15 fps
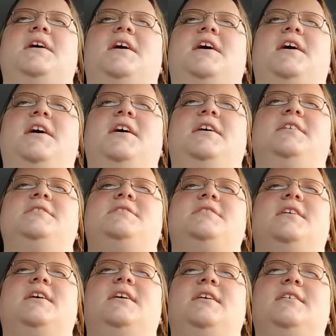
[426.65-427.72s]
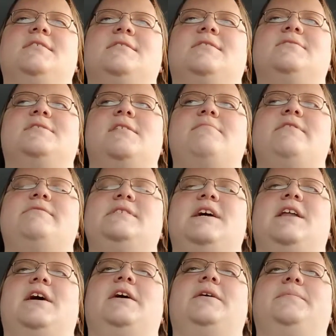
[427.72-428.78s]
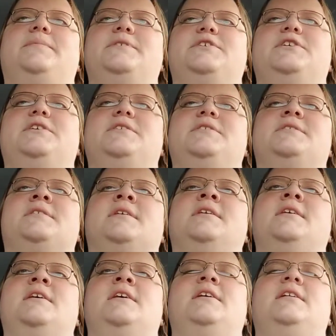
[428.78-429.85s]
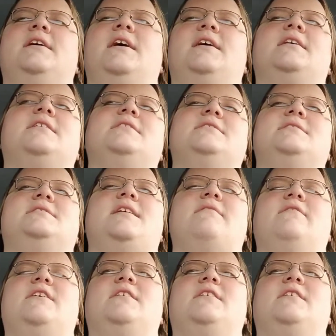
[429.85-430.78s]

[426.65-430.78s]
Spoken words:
8. I was like, what time do you have to get up? And she goes, like 7.